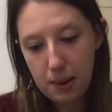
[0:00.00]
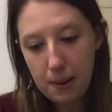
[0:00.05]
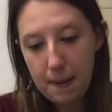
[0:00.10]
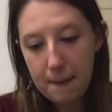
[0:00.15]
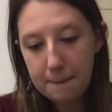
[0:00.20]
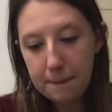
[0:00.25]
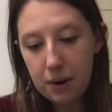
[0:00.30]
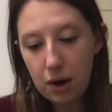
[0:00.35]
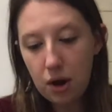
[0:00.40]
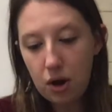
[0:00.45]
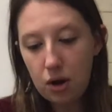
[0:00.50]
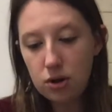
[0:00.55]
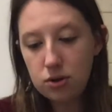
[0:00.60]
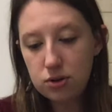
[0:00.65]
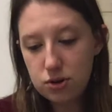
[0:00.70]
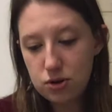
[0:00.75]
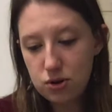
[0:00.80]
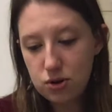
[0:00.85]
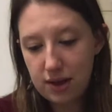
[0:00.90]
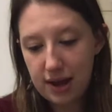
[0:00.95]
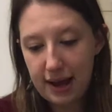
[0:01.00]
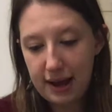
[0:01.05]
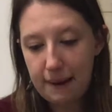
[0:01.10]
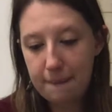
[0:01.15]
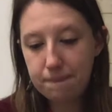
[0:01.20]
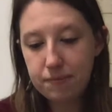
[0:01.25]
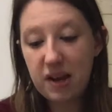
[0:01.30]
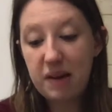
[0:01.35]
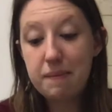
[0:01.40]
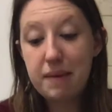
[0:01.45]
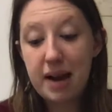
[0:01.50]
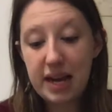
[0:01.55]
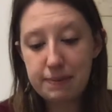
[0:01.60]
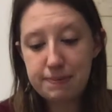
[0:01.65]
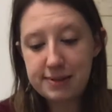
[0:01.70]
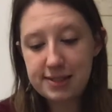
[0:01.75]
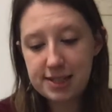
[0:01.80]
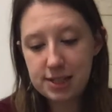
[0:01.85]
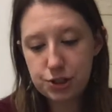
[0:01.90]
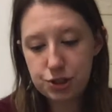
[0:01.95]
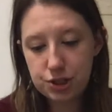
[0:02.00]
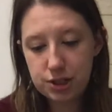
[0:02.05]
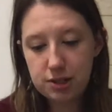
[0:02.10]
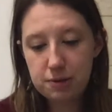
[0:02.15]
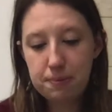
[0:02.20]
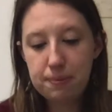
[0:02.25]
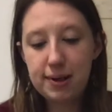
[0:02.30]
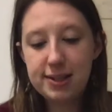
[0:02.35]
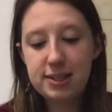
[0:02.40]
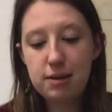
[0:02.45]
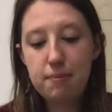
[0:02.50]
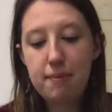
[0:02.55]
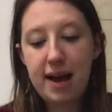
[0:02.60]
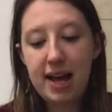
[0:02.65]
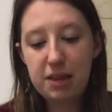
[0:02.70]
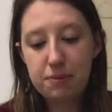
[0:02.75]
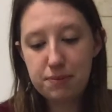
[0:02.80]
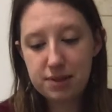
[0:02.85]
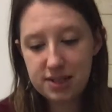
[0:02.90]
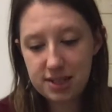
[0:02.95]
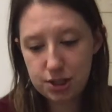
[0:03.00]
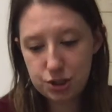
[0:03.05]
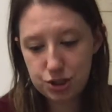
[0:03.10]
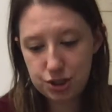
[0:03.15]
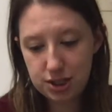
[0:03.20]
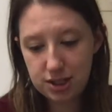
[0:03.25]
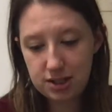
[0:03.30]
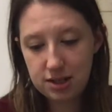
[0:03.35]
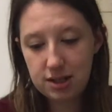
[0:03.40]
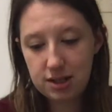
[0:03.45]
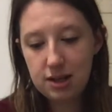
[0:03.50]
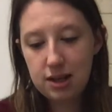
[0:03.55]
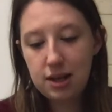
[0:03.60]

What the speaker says: Paul knew that a mathematician plus a mathematician